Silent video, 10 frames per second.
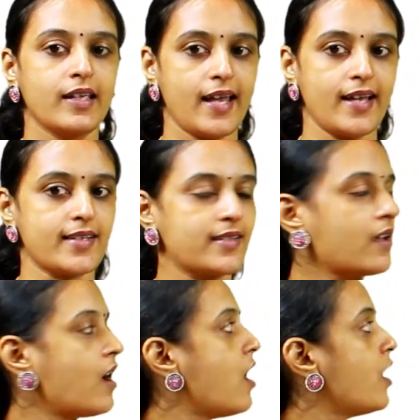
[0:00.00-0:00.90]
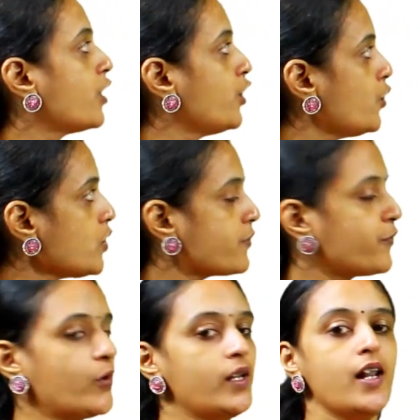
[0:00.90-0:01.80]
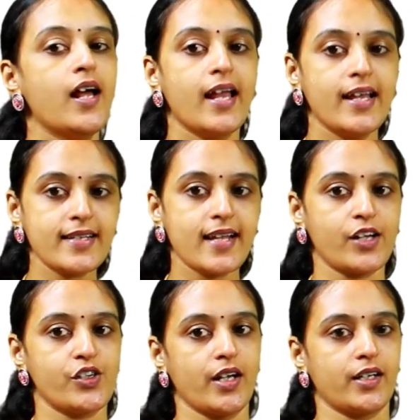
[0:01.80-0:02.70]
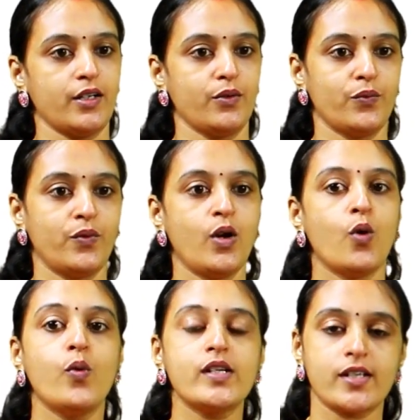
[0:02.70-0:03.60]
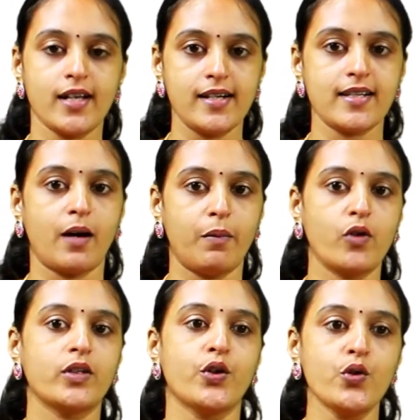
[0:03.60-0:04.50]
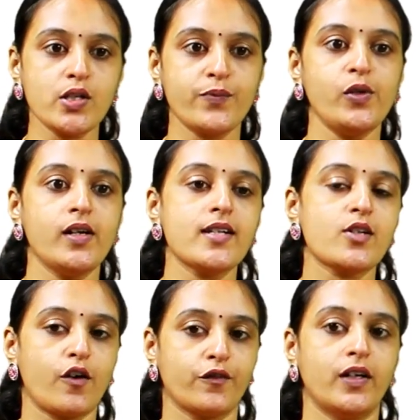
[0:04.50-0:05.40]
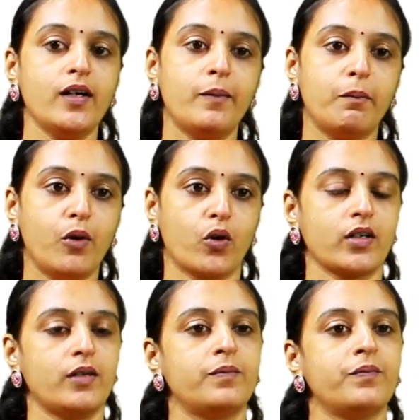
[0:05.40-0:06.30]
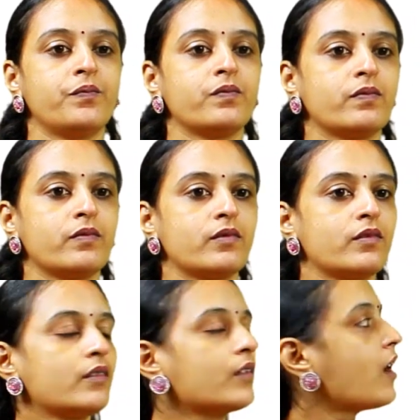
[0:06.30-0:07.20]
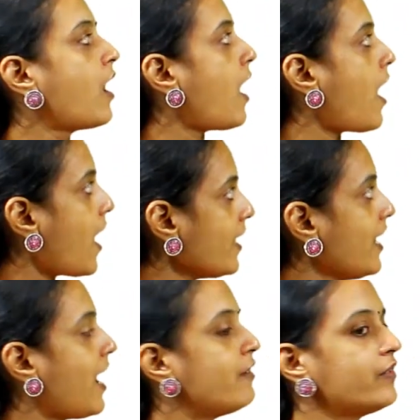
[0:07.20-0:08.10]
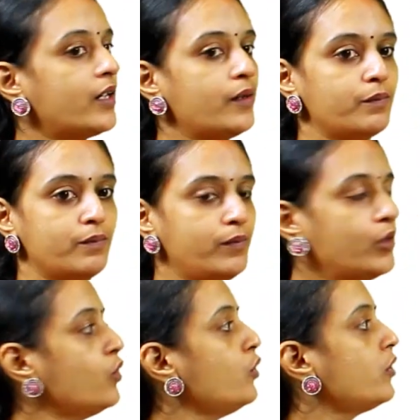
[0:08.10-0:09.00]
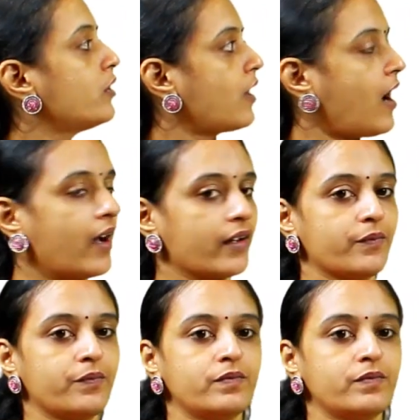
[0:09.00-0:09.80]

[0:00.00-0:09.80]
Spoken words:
Yes, useful is the adjective which tells about the usefulness of the book. I have a blue car.